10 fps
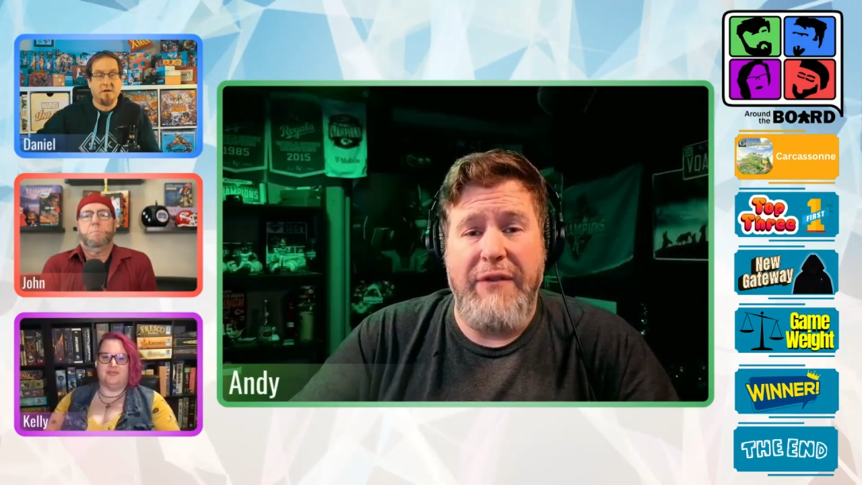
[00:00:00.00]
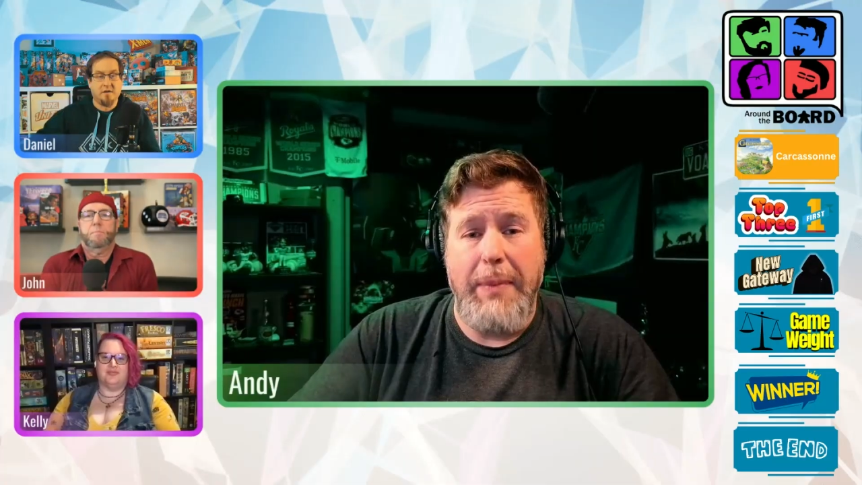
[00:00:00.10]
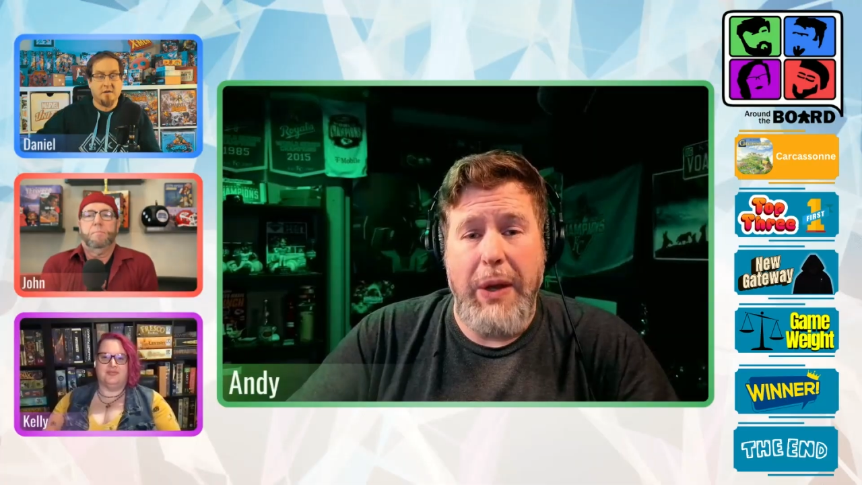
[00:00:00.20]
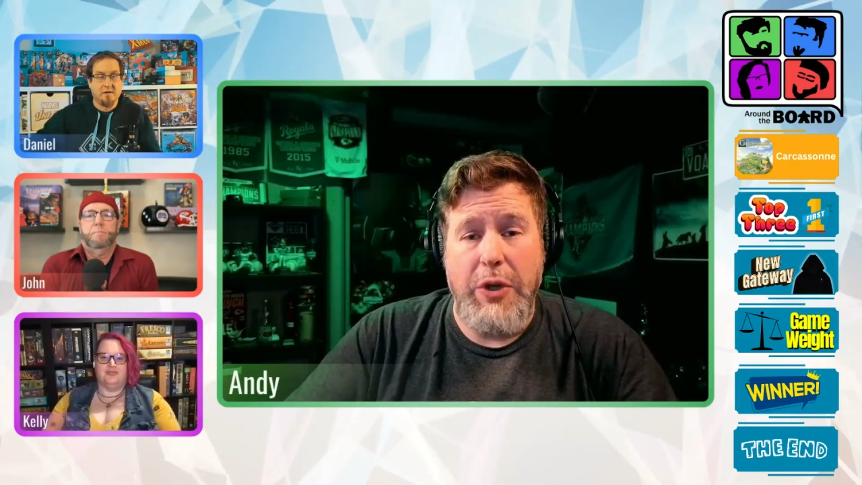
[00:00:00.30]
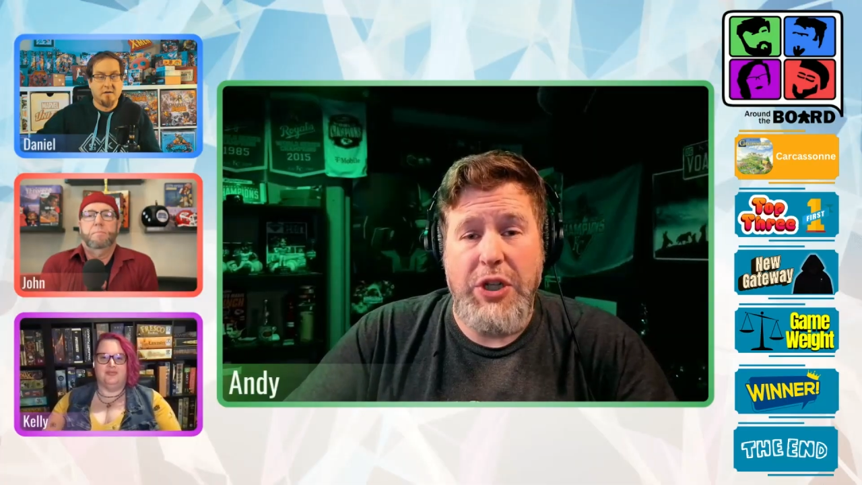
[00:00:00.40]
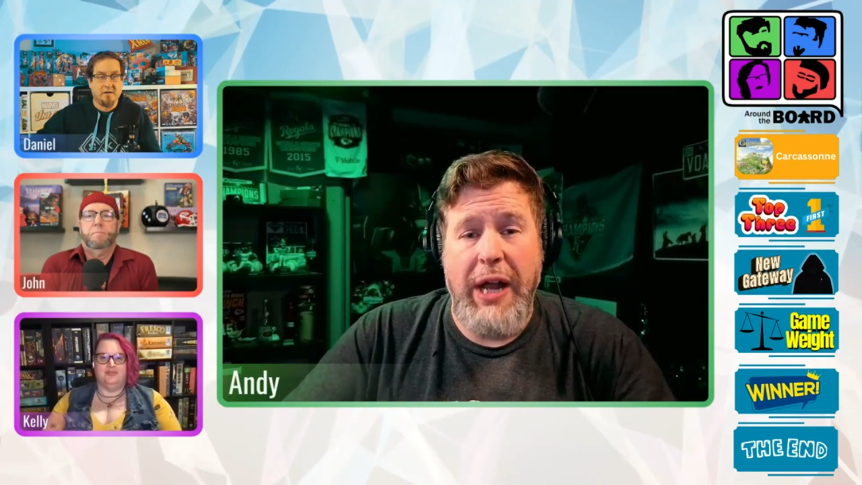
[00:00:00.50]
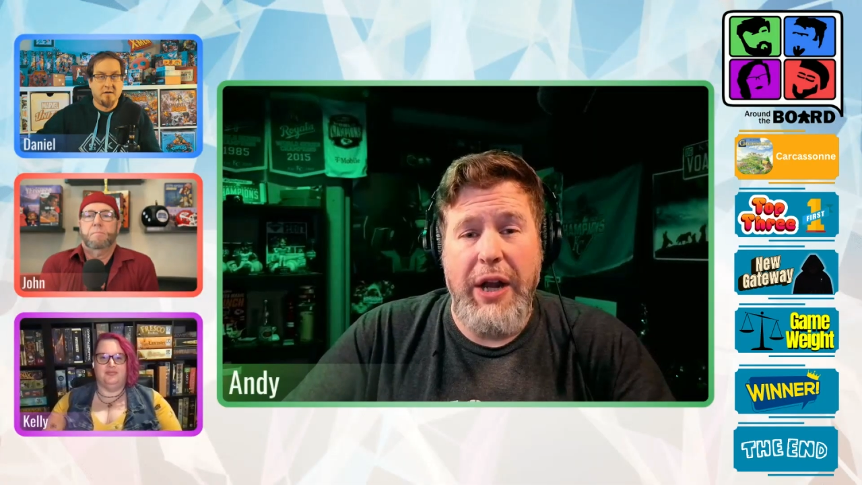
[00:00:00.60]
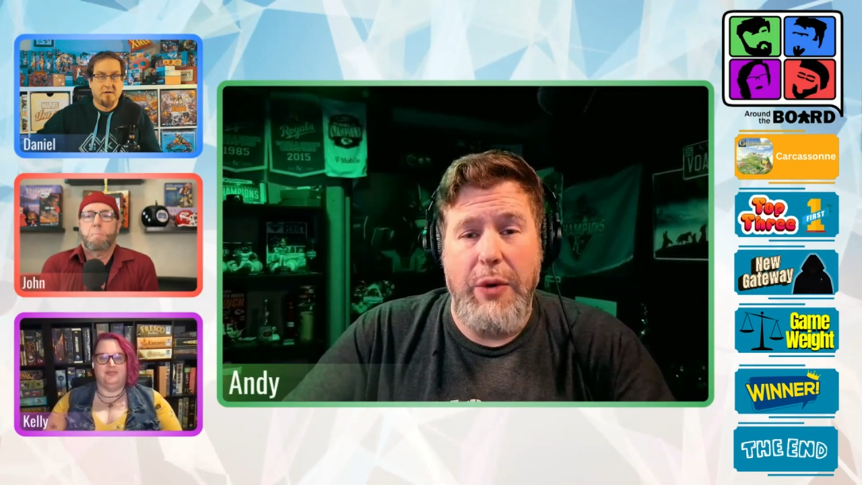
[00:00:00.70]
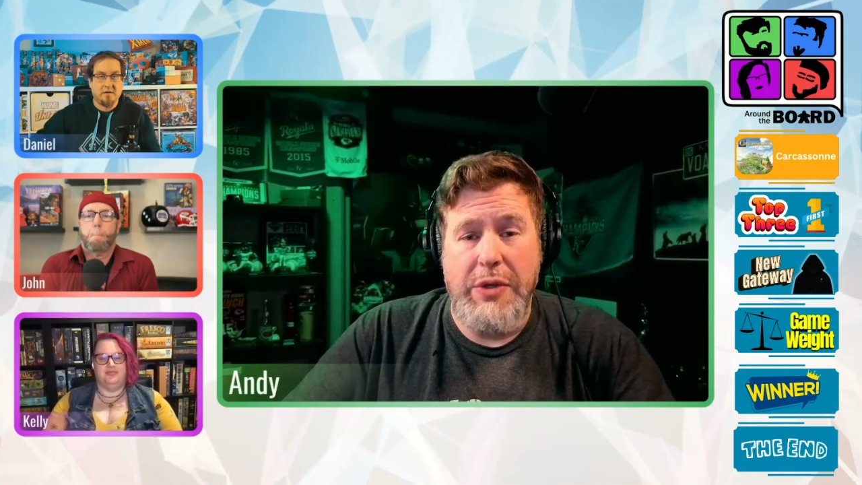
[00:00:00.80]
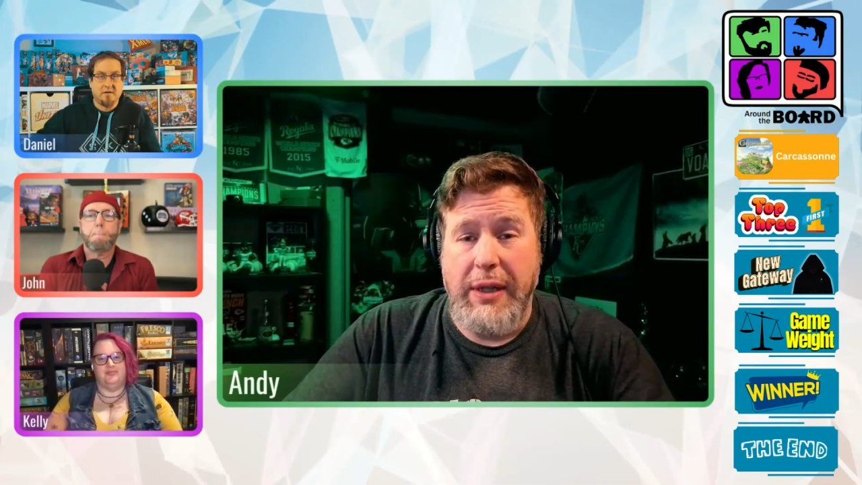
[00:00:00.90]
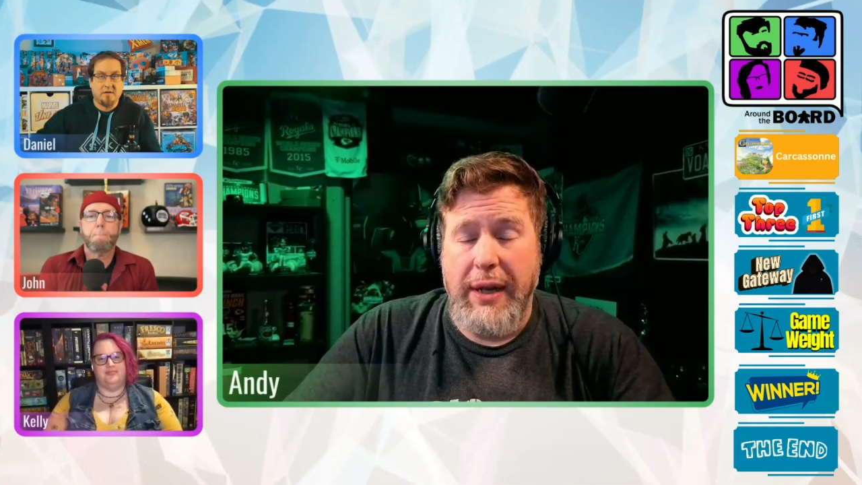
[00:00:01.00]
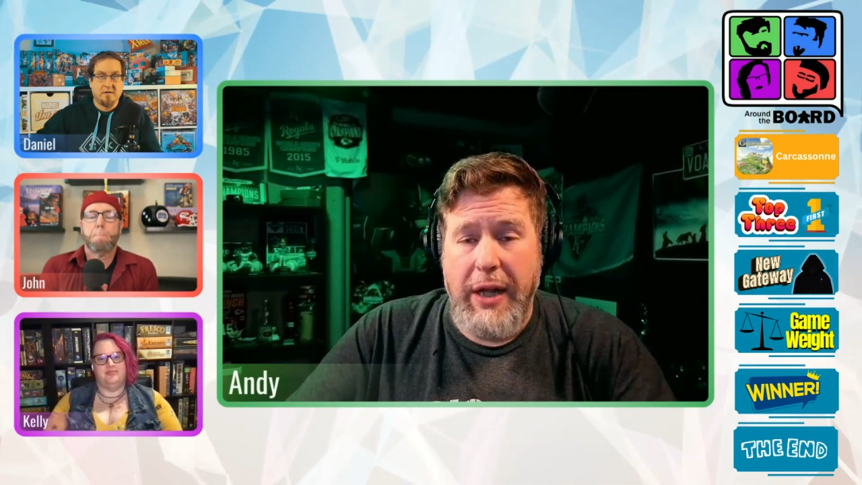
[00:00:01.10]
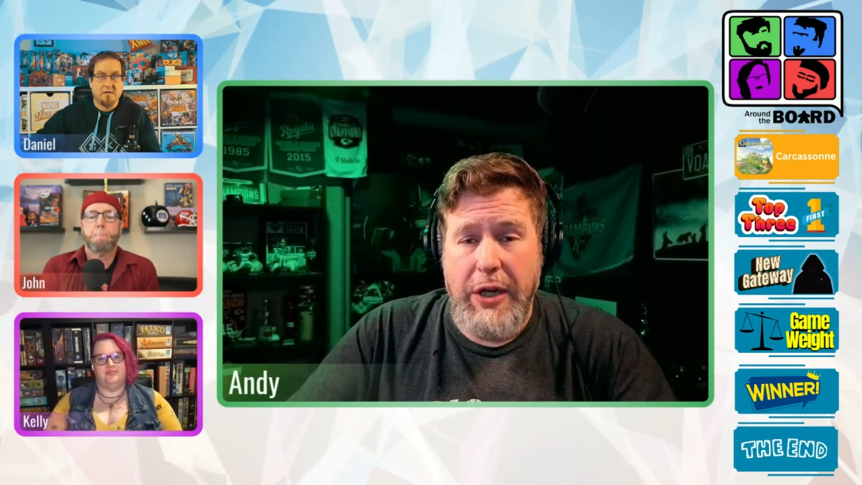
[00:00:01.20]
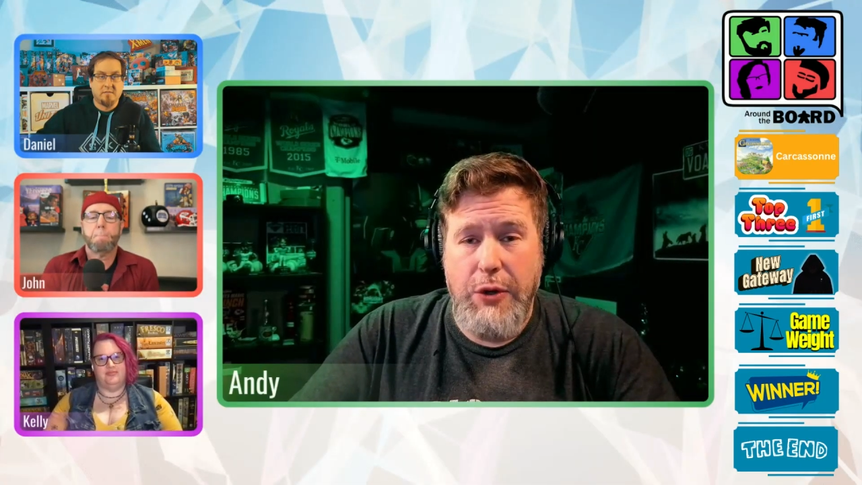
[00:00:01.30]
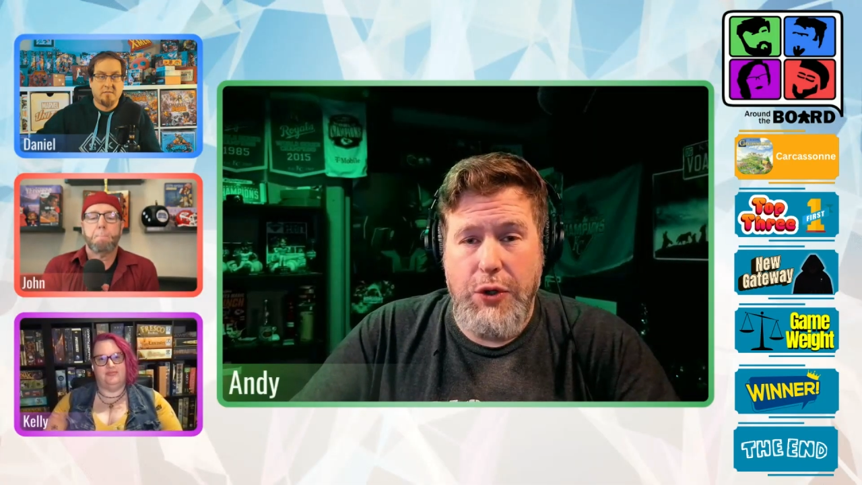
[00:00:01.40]
which I know is a little
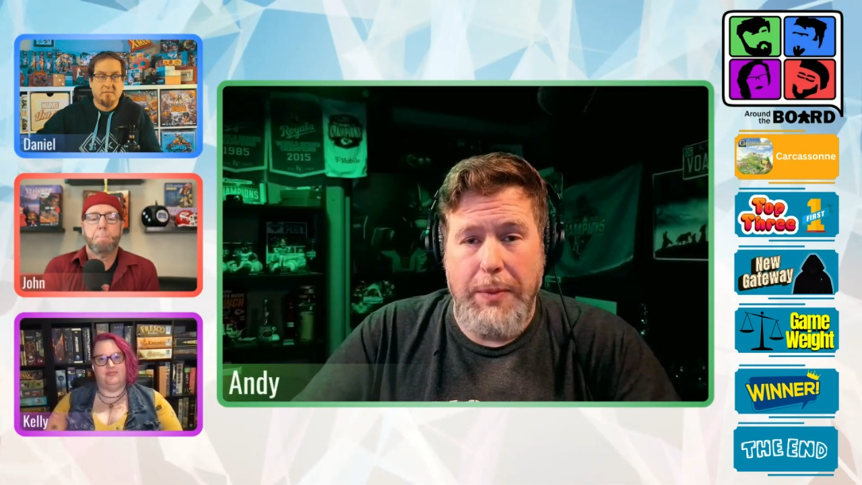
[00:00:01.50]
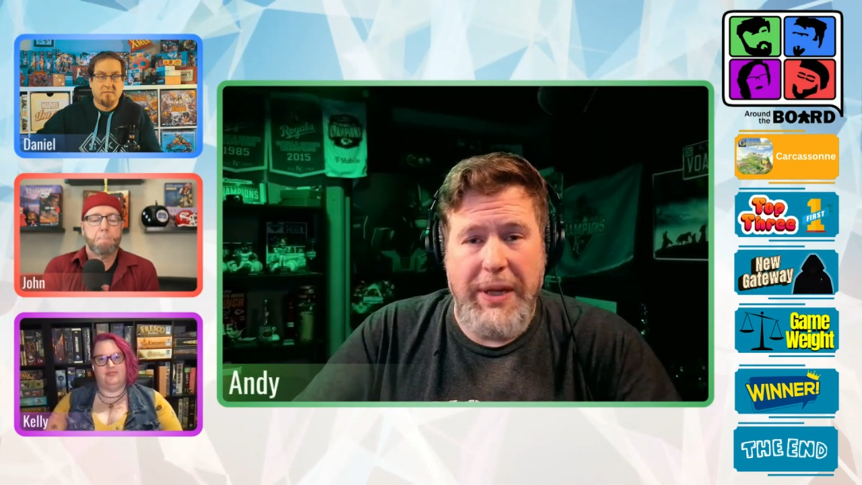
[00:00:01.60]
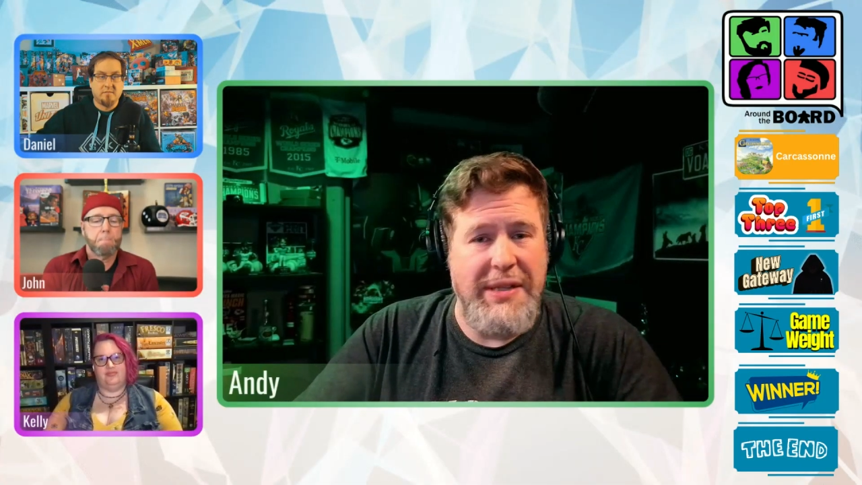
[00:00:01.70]
unusual because